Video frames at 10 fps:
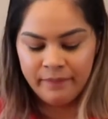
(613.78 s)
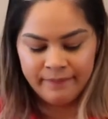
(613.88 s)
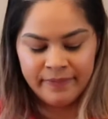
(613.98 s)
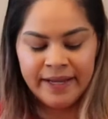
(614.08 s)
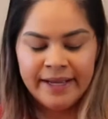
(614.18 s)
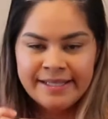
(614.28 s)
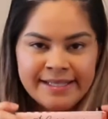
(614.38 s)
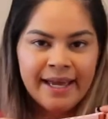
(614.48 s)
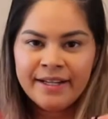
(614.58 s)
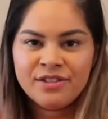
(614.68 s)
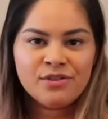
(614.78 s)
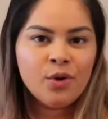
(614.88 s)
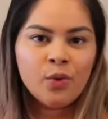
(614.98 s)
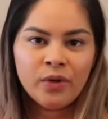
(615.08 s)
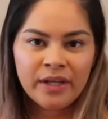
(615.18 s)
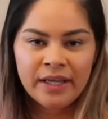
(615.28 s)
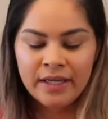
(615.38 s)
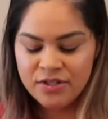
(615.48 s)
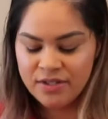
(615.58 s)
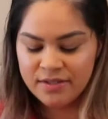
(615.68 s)
Like I said, it's totally
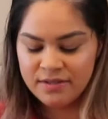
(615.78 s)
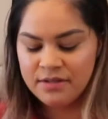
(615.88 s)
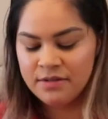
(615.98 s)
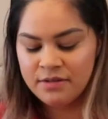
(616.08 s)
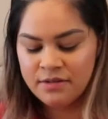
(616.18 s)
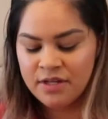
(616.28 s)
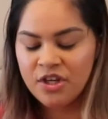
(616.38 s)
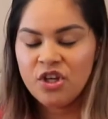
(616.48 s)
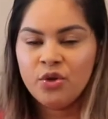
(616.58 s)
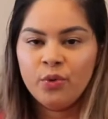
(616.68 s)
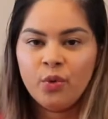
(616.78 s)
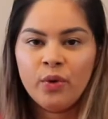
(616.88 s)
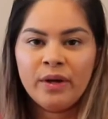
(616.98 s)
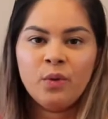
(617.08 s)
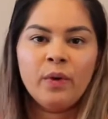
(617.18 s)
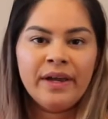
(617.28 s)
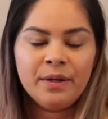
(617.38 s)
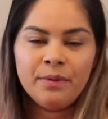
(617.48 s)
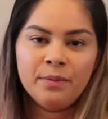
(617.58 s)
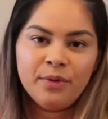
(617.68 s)
just a cute, quick way to
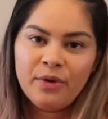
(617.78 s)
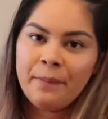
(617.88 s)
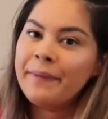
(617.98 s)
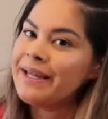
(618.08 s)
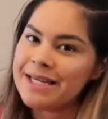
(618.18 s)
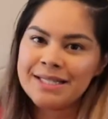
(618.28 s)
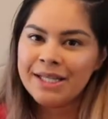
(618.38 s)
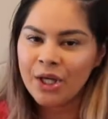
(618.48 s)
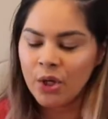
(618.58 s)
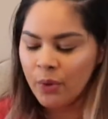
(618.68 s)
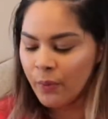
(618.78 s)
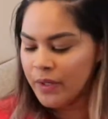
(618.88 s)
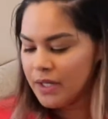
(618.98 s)
be able to grab my keys and go